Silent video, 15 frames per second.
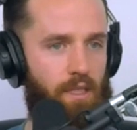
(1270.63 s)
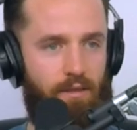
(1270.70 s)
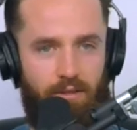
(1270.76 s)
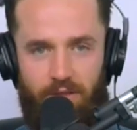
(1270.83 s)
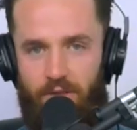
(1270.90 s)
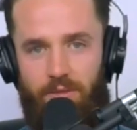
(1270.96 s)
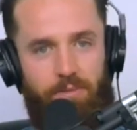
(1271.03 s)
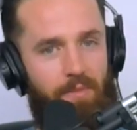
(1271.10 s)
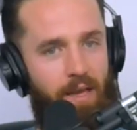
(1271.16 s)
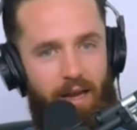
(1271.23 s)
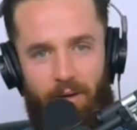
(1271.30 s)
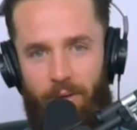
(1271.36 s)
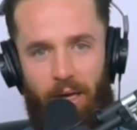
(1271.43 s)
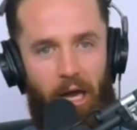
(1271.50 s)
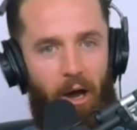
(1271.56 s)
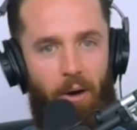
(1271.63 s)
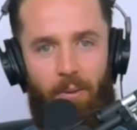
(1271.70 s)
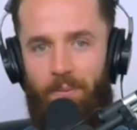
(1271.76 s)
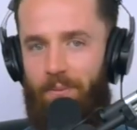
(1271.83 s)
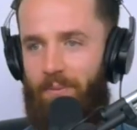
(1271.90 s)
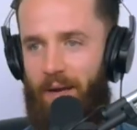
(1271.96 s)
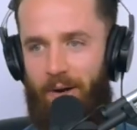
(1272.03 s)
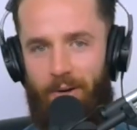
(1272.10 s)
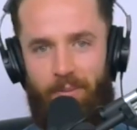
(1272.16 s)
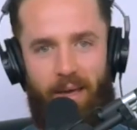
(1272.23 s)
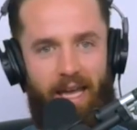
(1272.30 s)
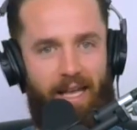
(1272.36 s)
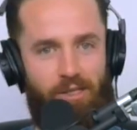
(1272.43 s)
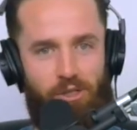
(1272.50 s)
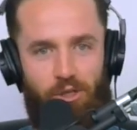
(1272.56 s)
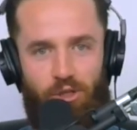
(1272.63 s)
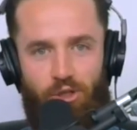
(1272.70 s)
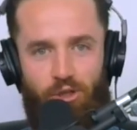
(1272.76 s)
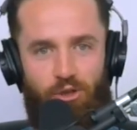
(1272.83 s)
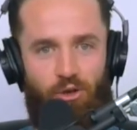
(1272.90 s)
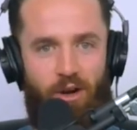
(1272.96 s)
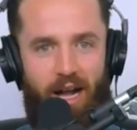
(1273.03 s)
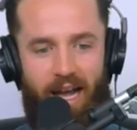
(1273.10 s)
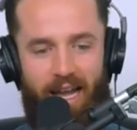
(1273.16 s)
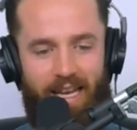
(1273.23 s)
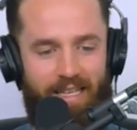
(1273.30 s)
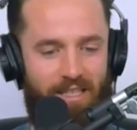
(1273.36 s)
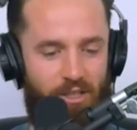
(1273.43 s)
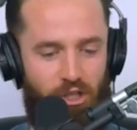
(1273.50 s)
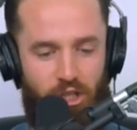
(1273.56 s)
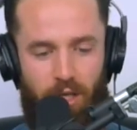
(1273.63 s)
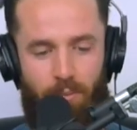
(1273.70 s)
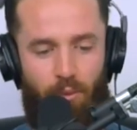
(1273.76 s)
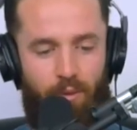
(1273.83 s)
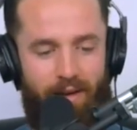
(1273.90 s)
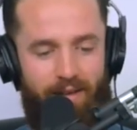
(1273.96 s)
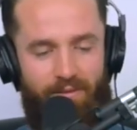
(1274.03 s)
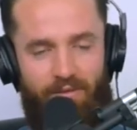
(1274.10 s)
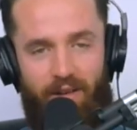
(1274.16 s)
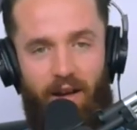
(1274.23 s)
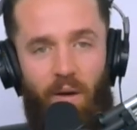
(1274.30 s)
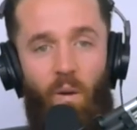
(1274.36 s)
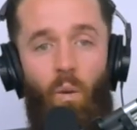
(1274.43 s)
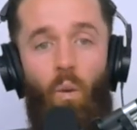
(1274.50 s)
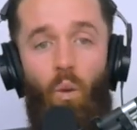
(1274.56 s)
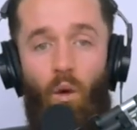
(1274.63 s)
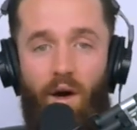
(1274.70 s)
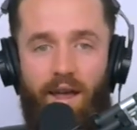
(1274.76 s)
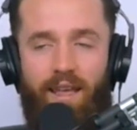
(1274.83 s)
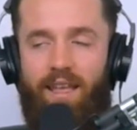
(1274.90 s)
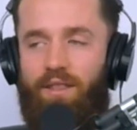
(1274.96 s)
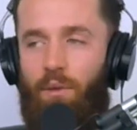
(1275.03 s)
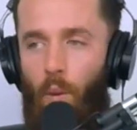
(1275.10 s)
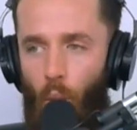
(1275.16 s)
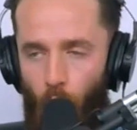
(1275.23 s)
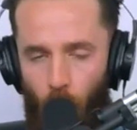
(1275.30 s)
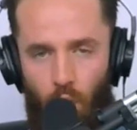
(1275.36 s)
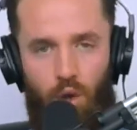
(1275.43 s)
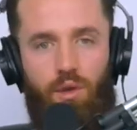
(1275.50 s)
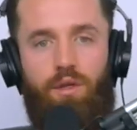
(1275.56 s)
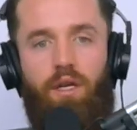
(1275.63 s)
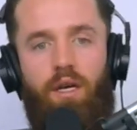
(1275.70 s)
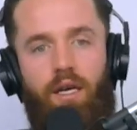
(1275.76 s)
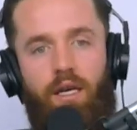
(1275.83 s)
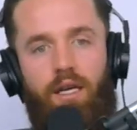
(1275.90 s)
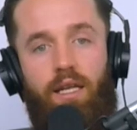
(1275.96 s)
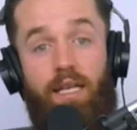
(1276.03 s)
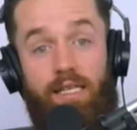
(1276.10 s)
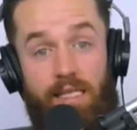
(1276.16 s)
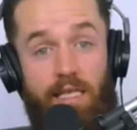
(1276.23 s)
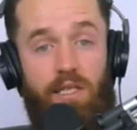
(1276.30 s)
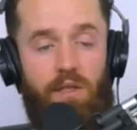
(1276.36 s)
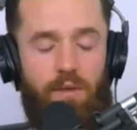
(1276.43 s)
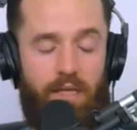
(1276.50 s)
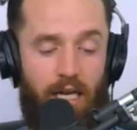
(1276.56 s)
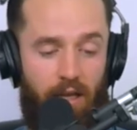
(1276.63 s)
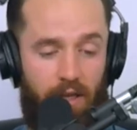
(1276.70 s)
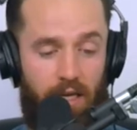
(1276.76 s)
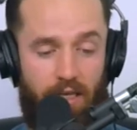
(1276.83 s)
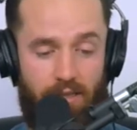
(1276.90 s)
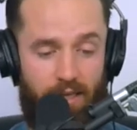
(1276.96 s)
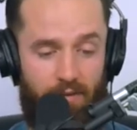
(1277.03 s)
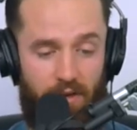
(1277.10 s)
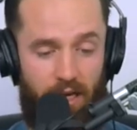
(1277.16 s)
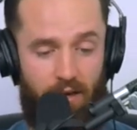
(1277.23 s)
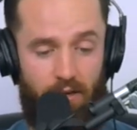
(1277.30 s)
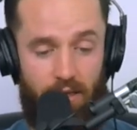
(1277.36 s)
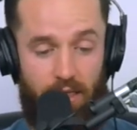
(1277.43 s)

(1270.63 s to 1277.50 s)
So here we go. Bearded Man's just trying to chip away and figure out what in the world is he doing now that he doesn't have college.